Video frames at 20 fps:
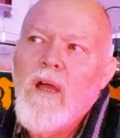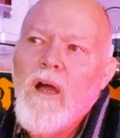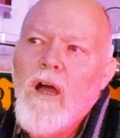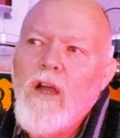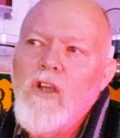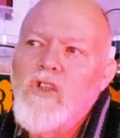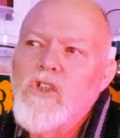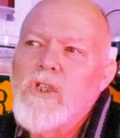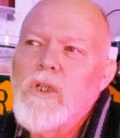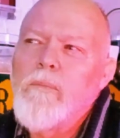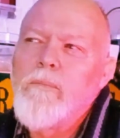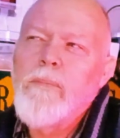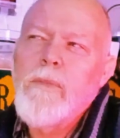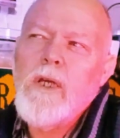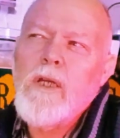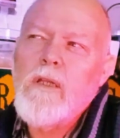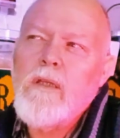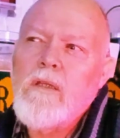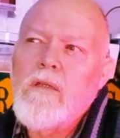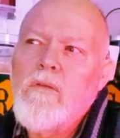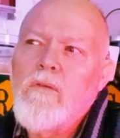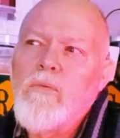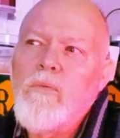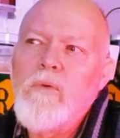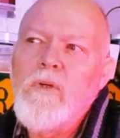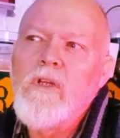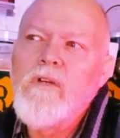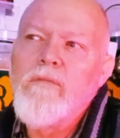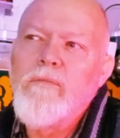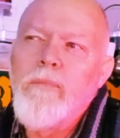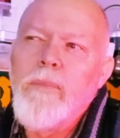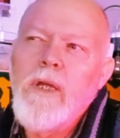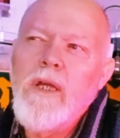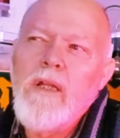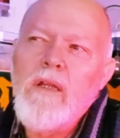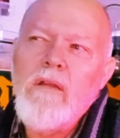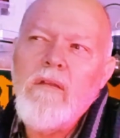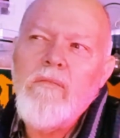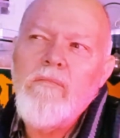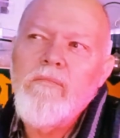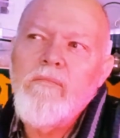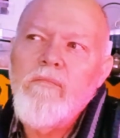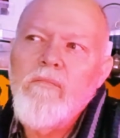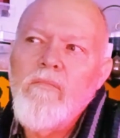a trip that would have been